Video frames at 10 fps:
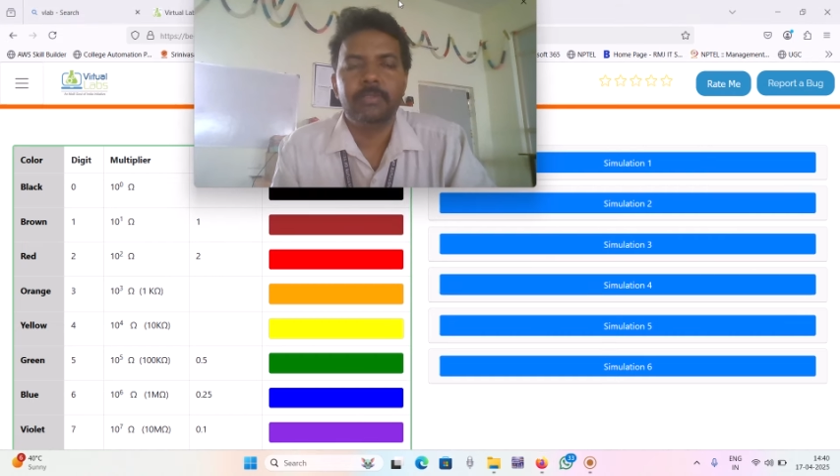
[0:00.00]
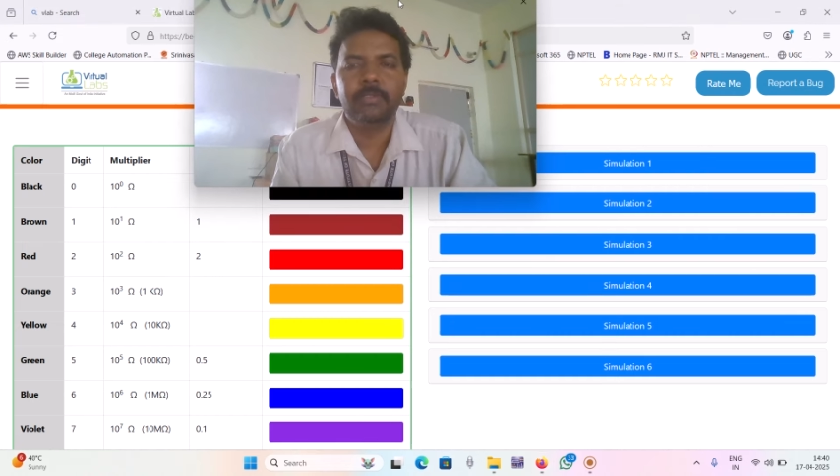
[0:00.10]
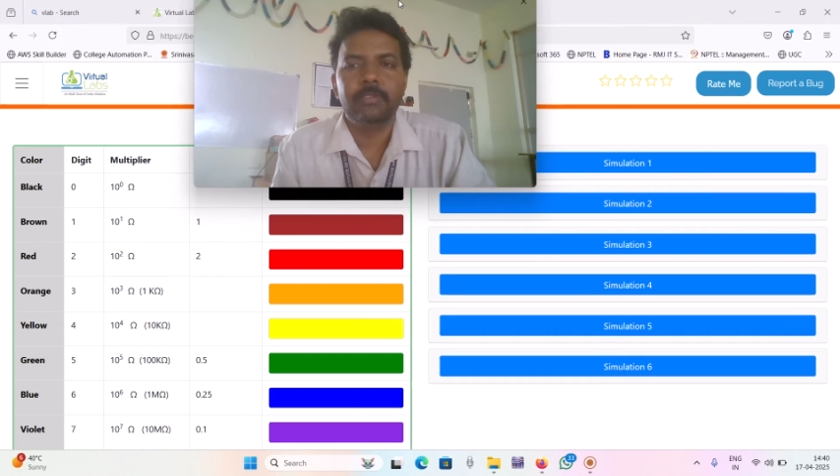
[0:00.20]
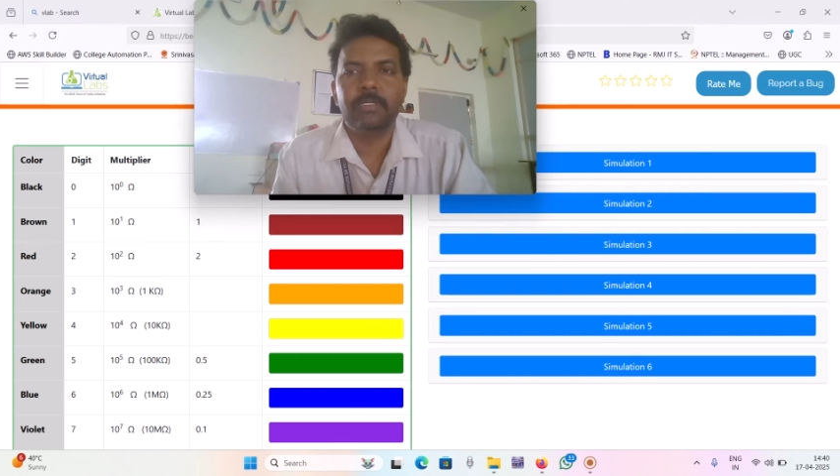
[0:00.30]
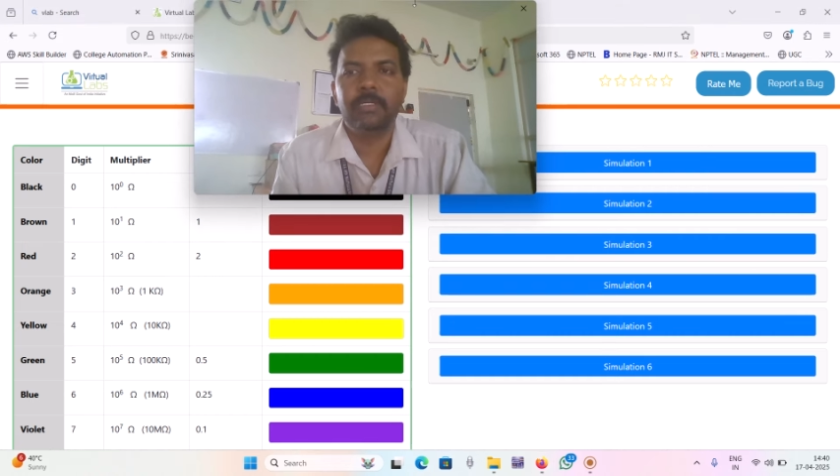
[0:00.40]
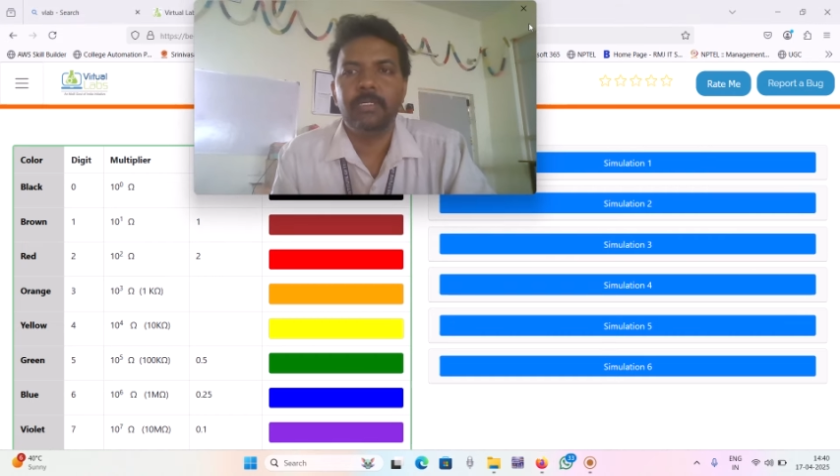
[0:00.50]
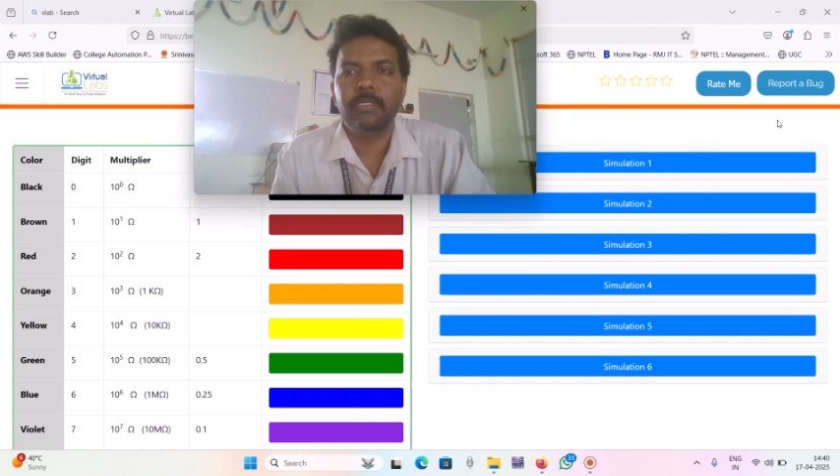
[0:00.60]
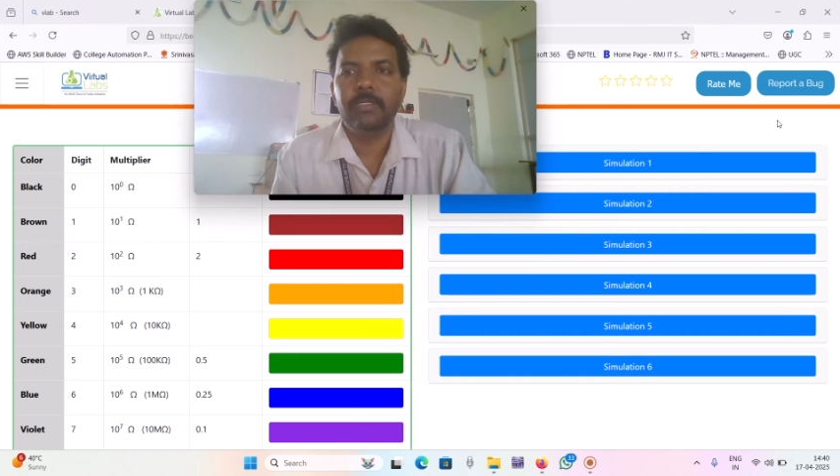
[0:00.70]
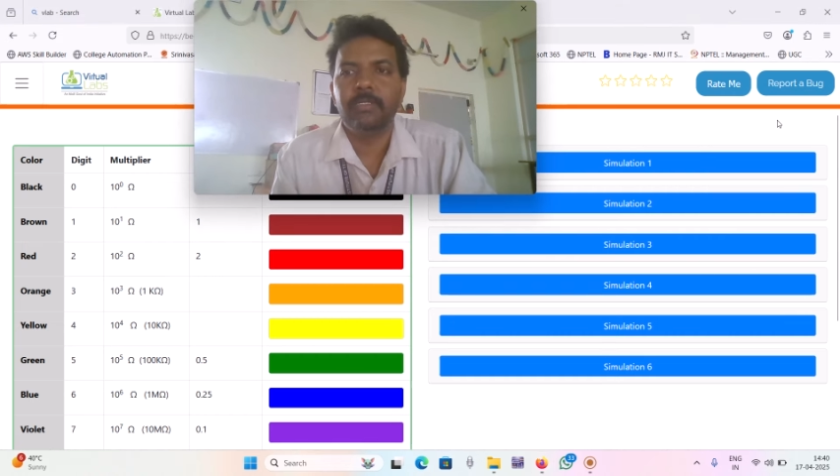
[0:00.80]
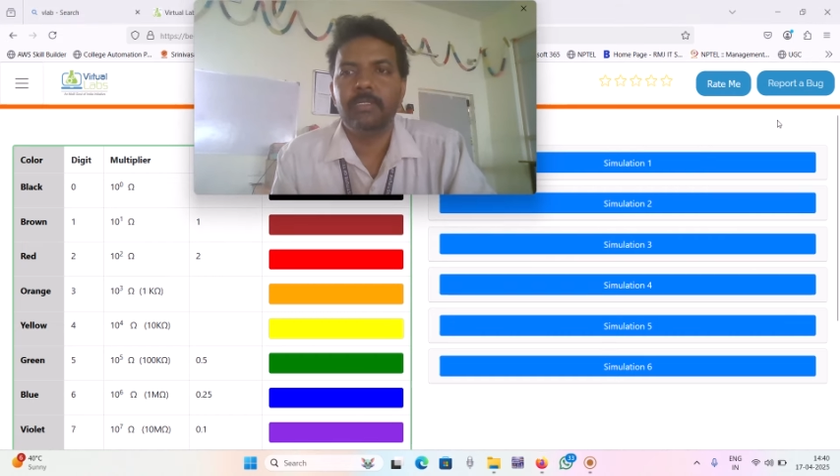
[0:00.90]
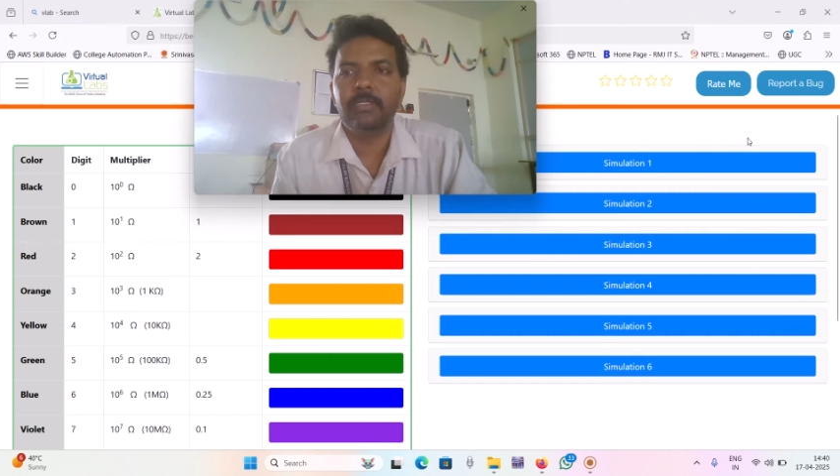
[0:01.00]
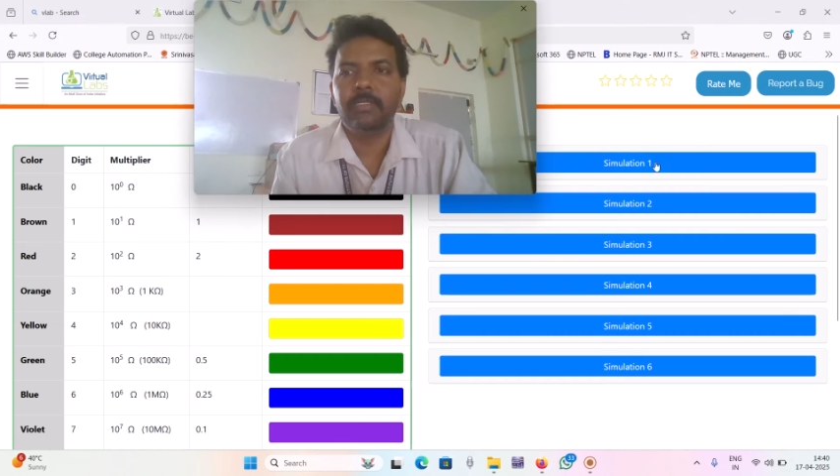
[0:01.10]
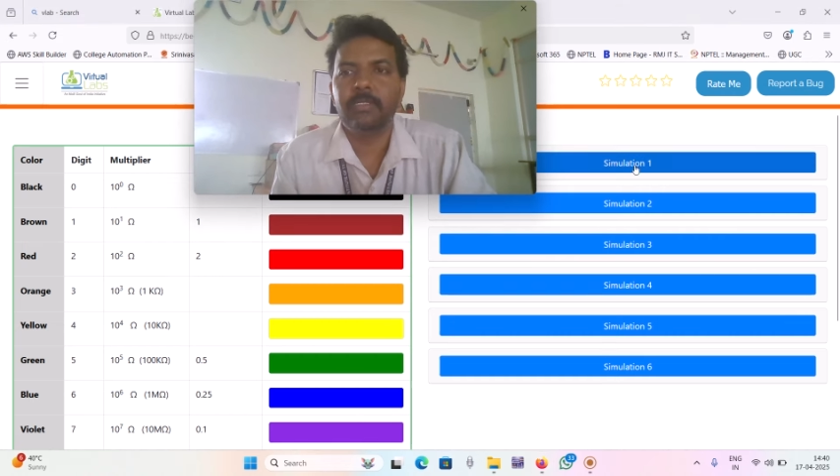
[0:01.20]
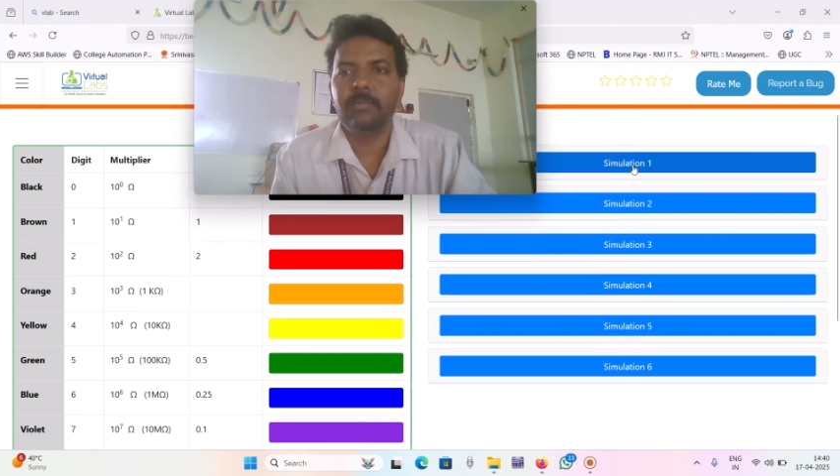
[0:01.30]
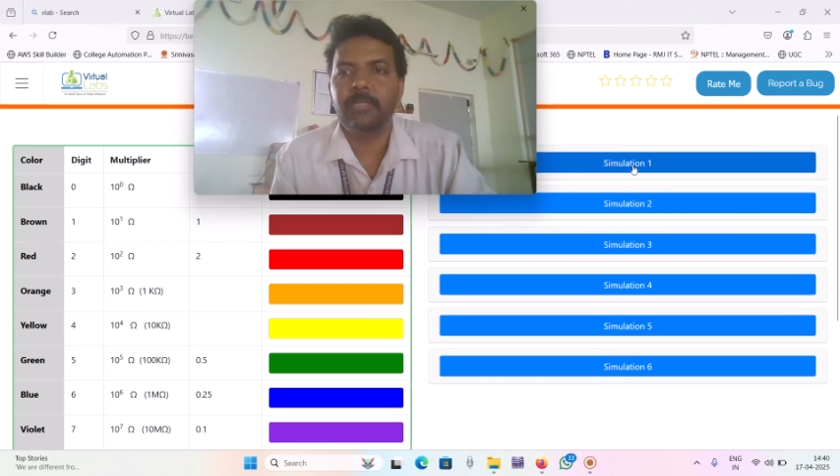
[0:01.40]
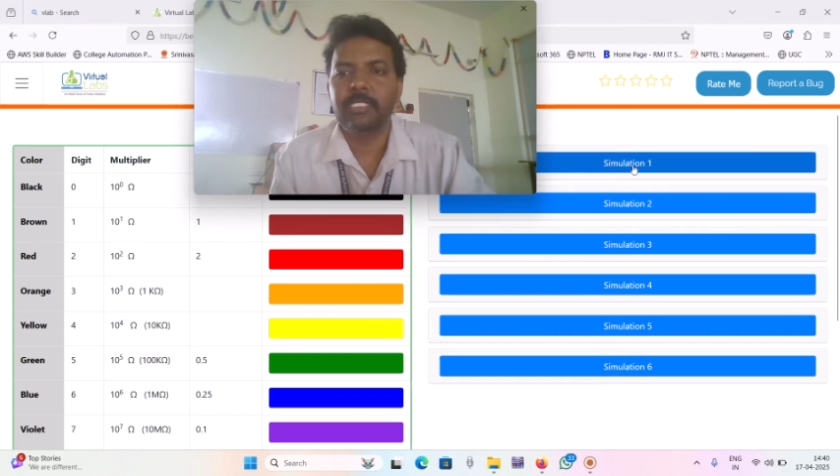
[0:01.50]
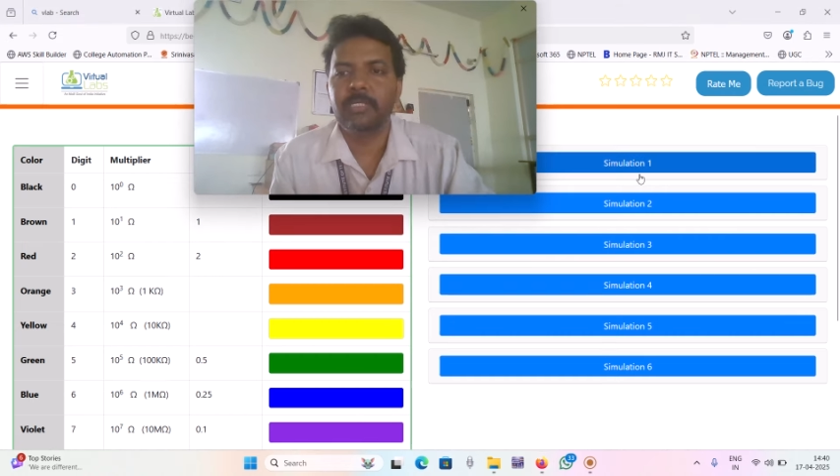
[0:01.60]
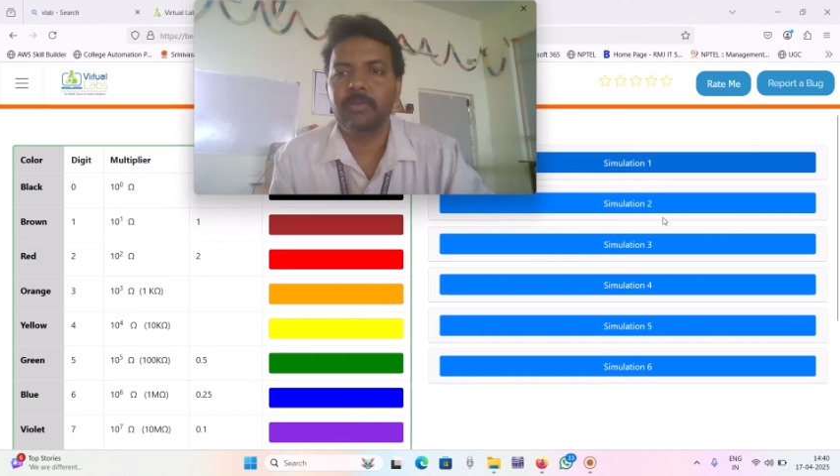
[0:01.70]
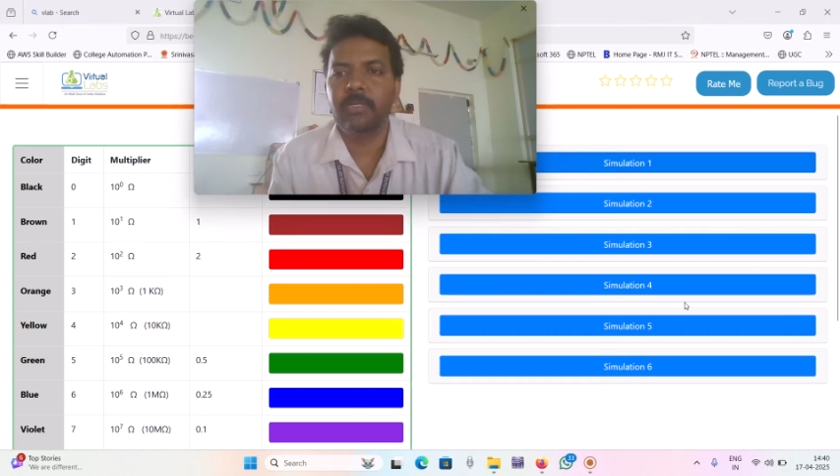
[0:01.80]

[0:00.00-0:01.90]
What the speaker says: See here the simulation